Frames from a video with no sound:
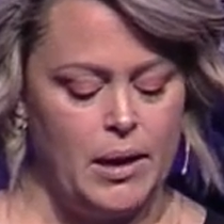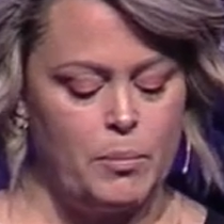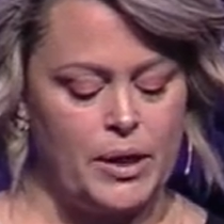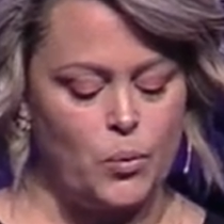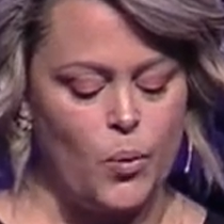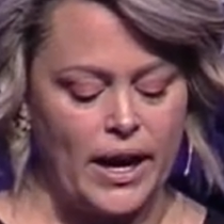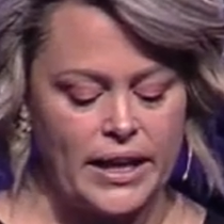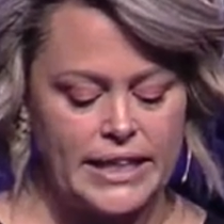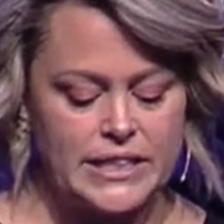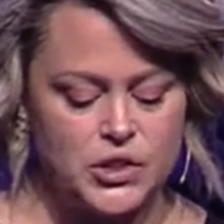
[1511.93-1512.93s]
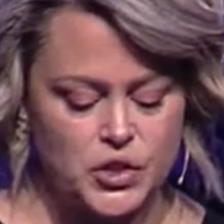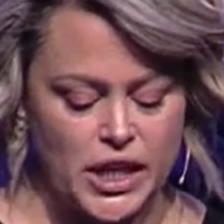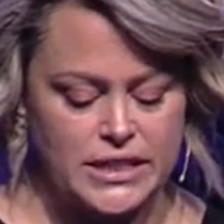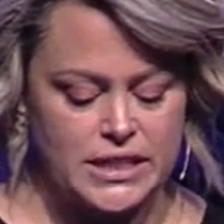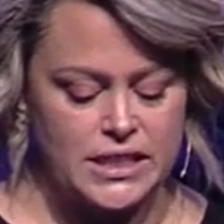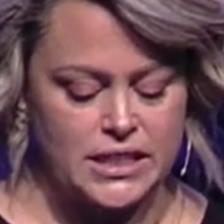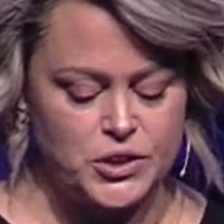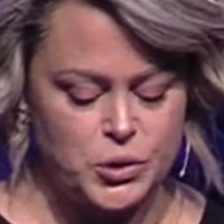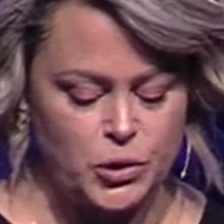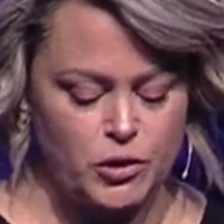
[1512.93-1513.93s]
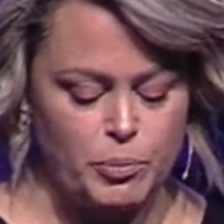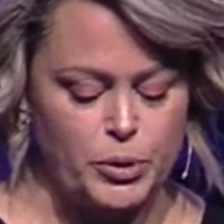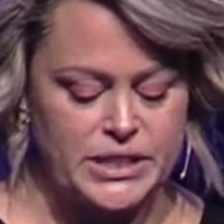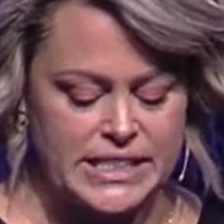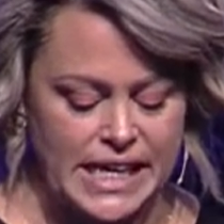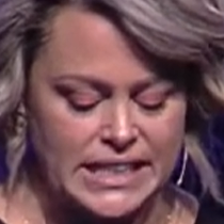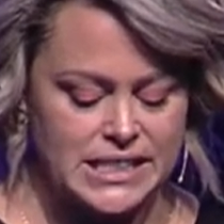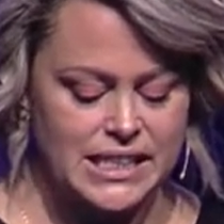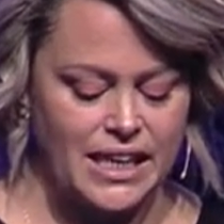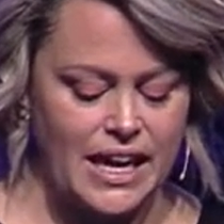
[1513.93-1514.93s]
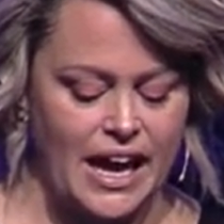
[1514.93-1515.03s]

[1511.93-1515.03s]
been well instructed in the truth precisely